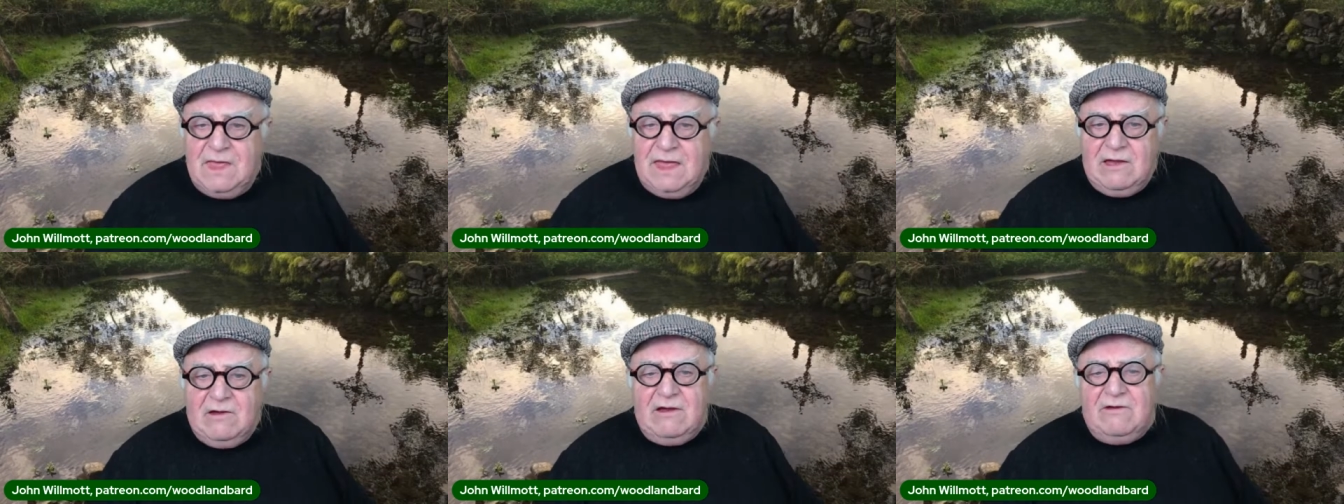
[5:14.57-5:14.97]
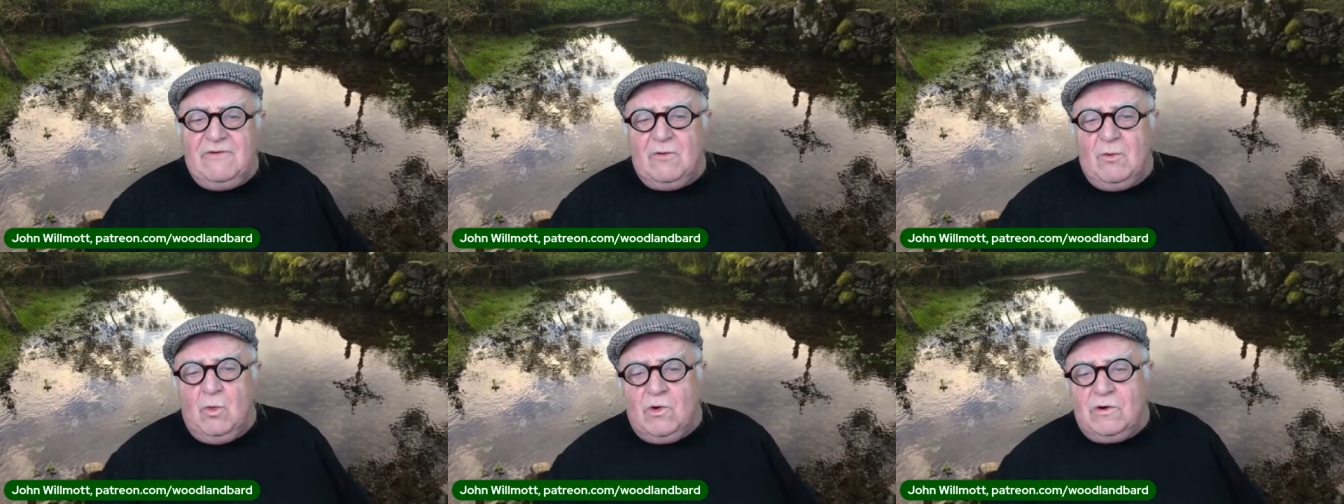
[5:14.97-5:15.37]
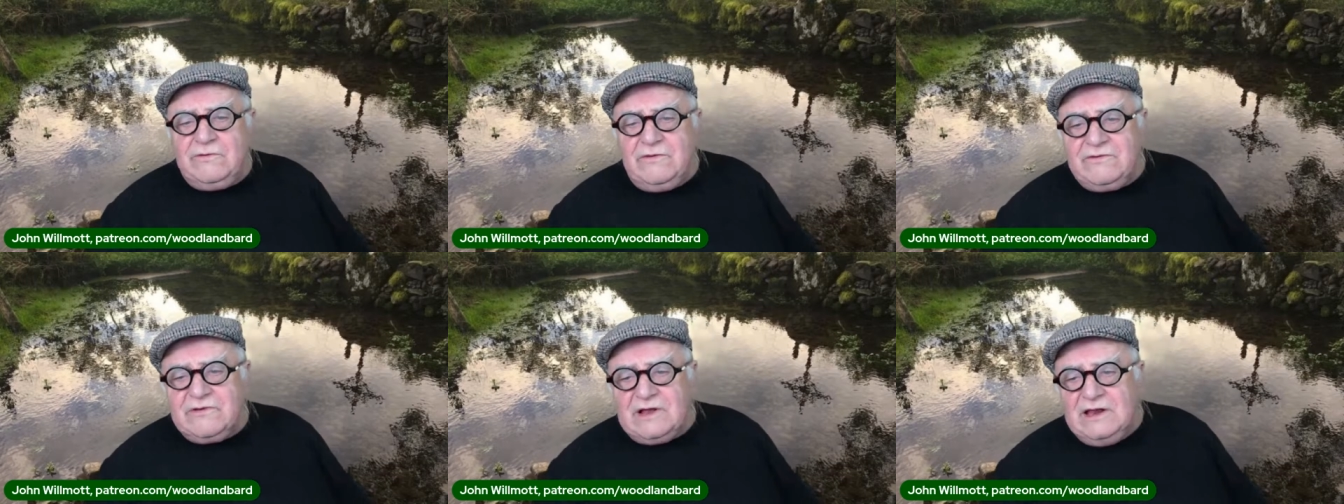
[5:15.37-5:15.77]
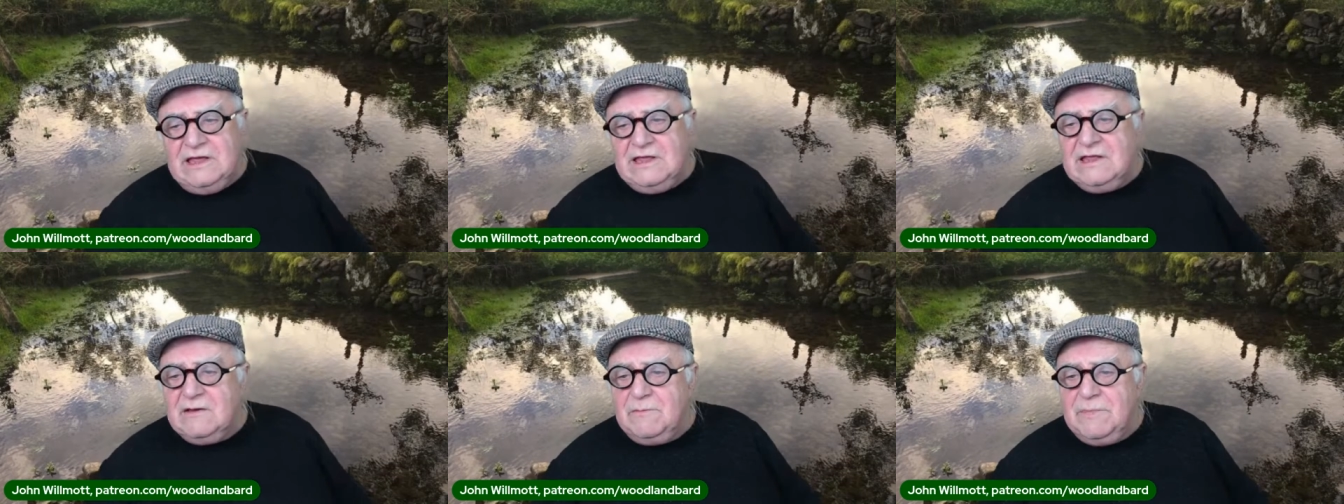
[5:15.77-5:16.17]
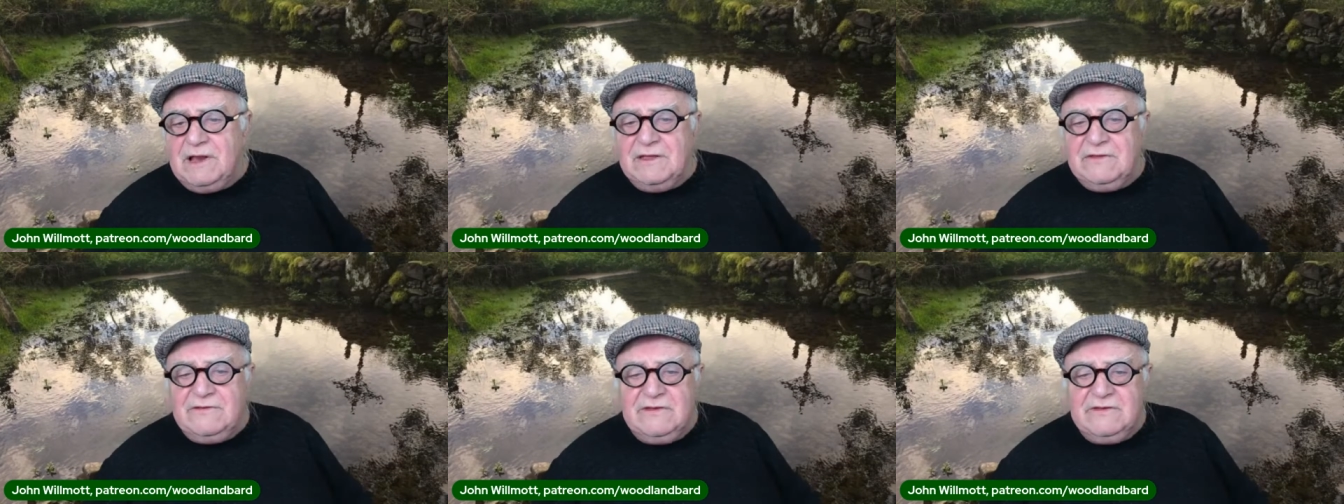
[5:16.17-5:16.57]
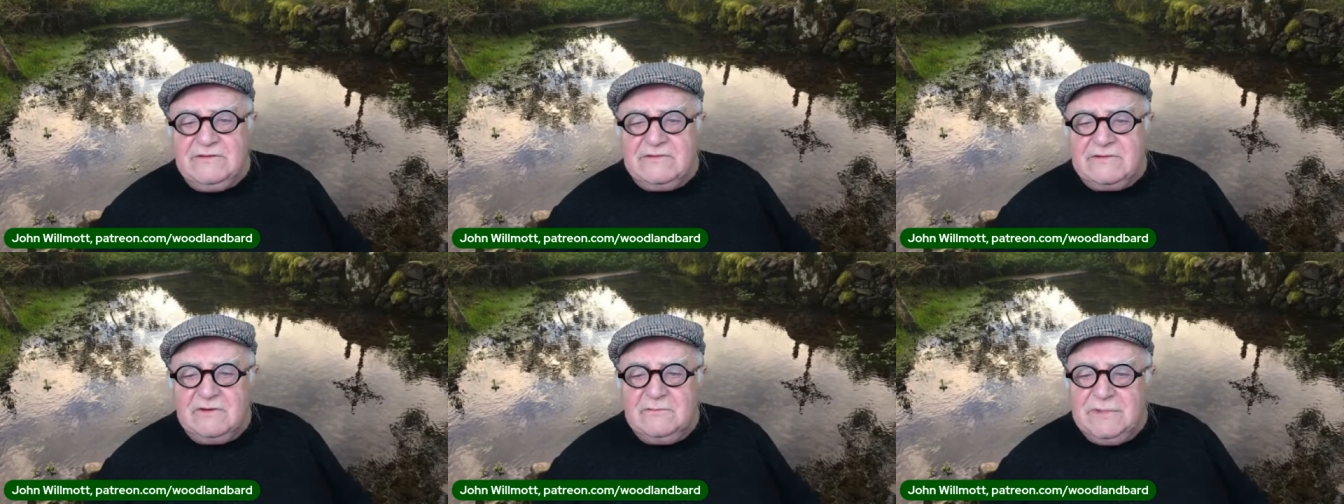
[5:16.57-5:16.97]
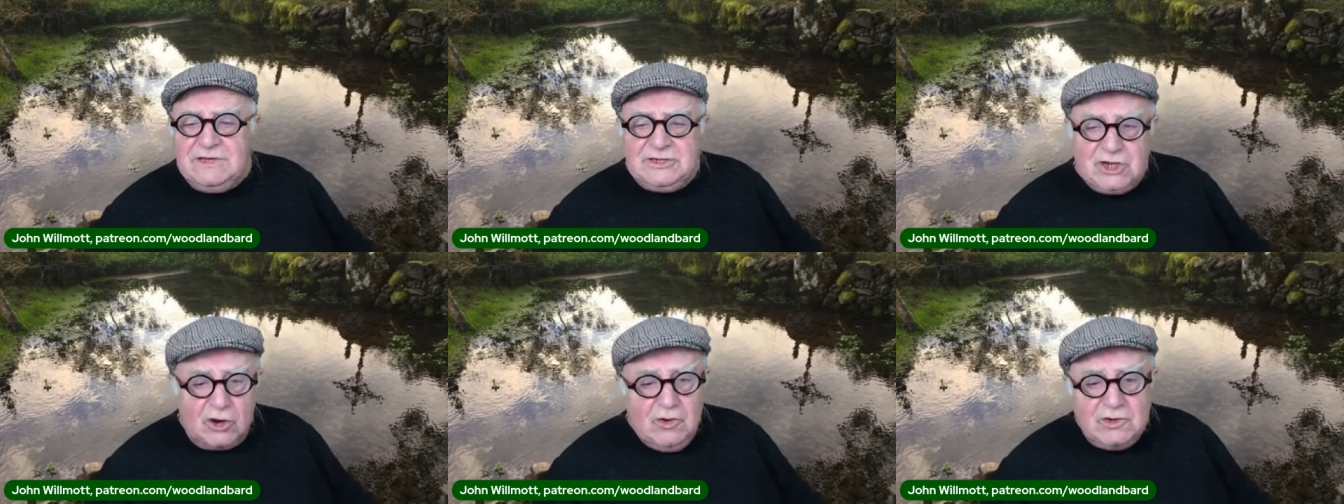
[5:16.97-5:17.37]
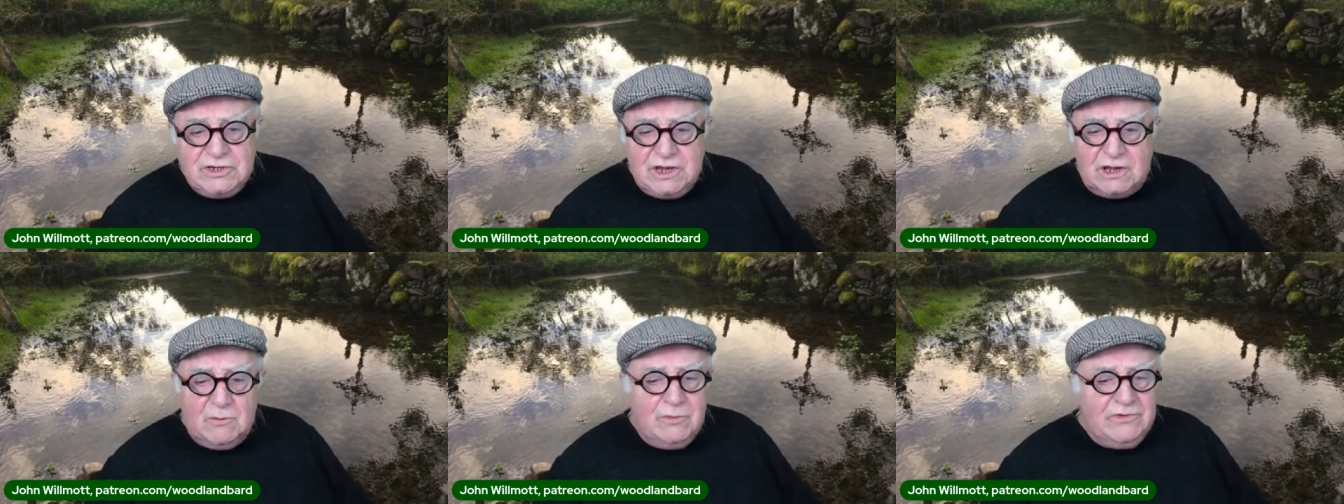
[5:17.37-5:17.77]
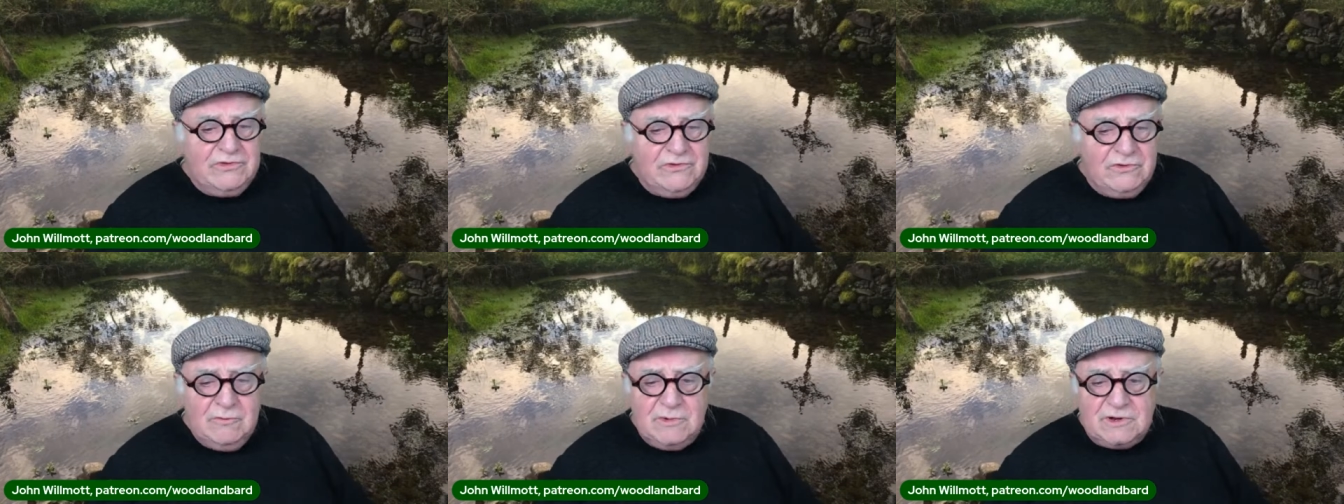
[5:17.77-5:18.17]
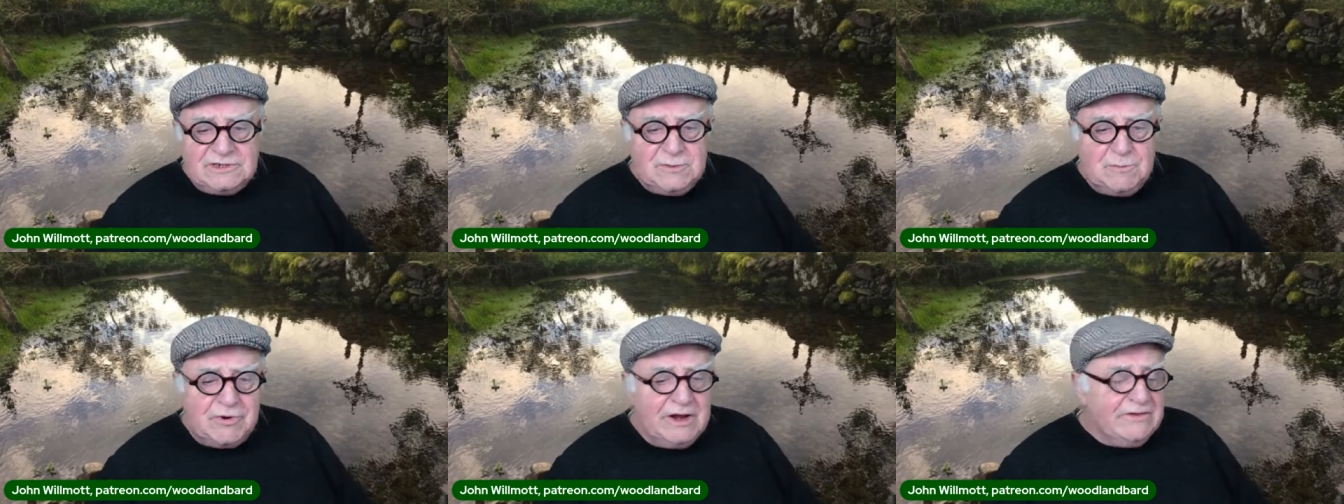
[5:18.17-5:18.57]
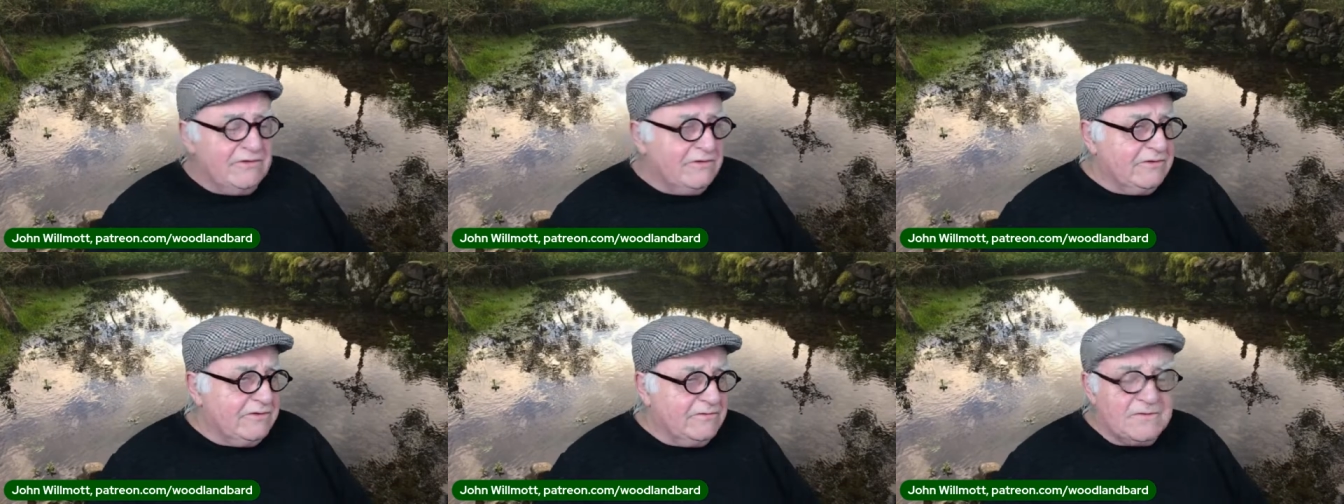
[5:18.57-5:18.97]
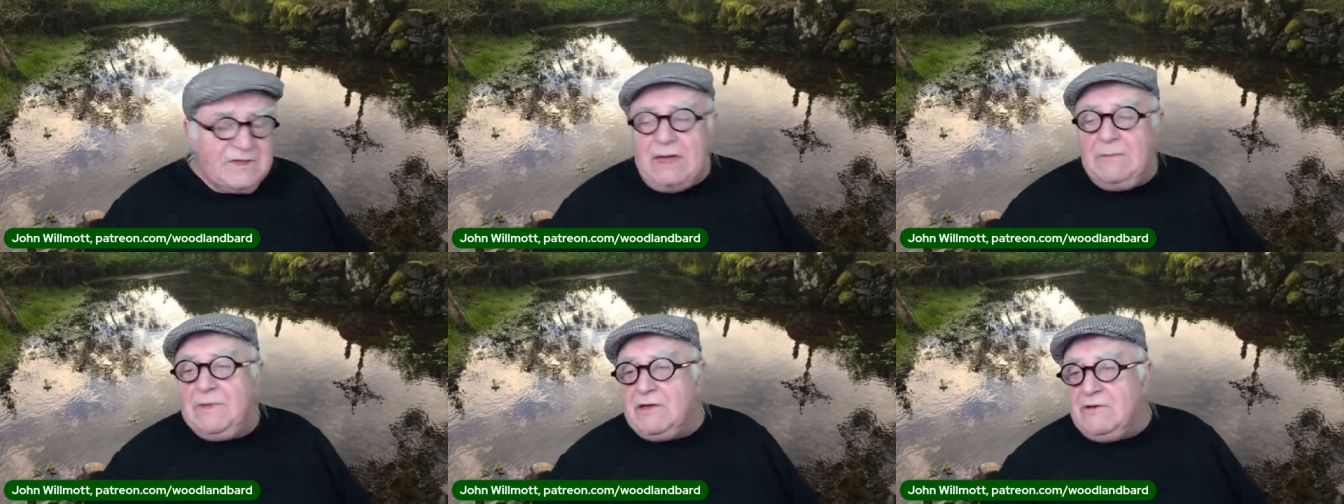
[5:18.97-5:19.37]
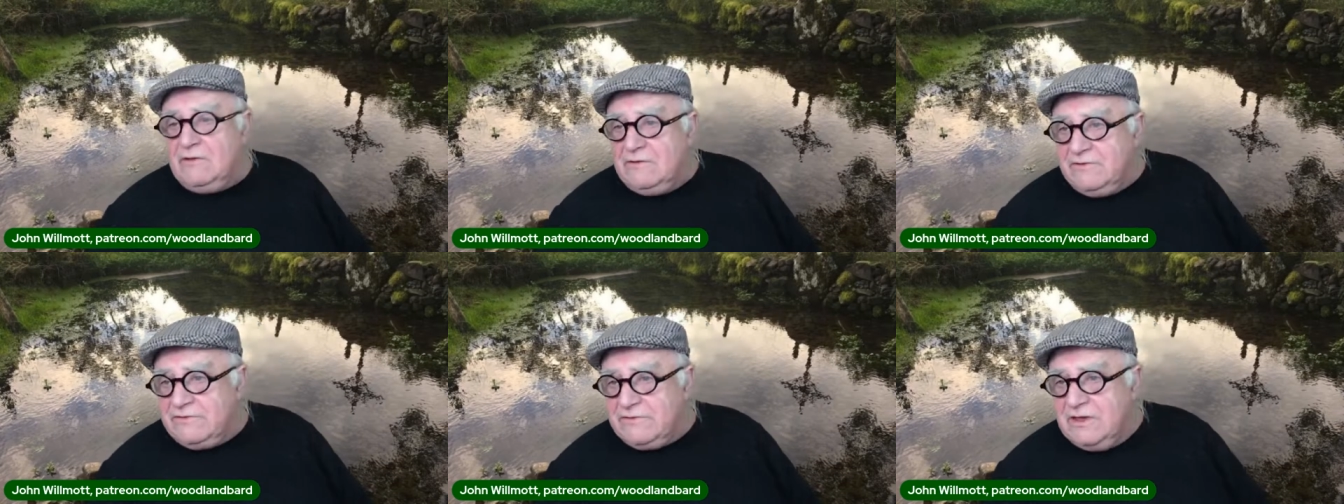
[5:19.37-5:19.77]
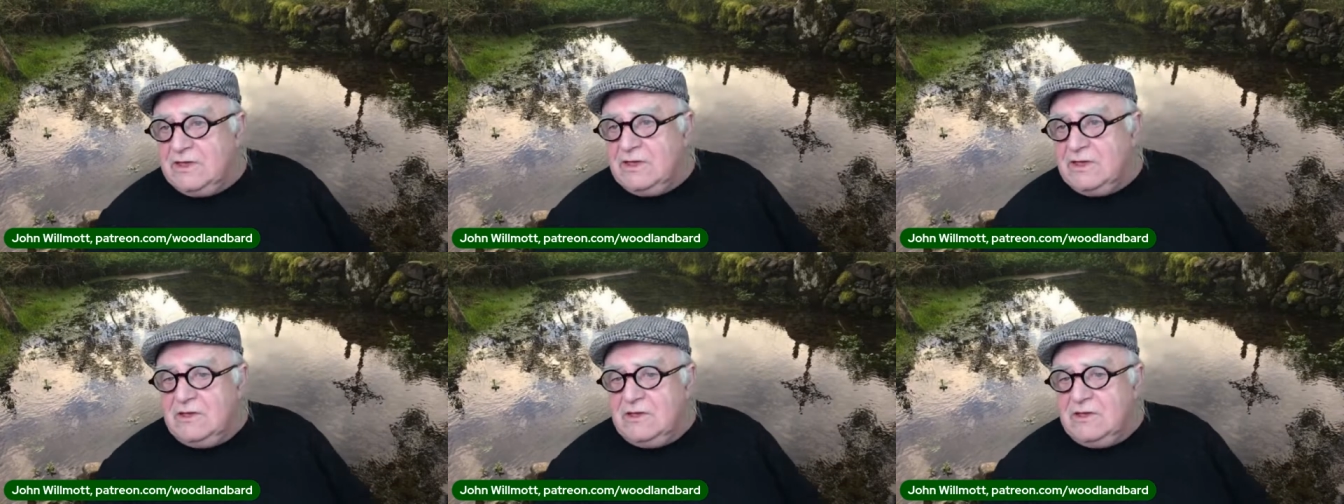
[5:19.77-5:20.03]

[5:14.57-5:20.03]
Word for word: However, water's cleaning abilities can be choked up with too much presence of chemicals,